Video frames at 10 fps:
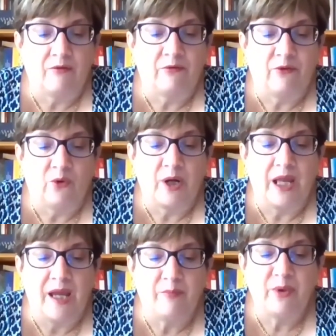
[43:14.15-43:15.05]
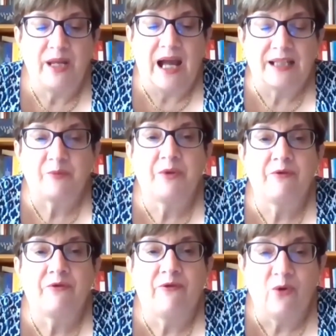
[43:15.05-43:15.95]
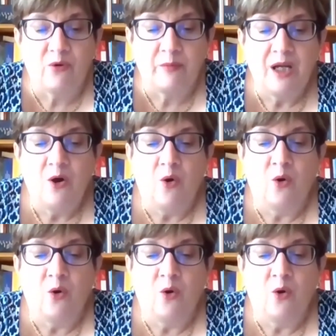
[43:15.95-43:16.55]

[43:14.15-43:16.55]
and for every act performed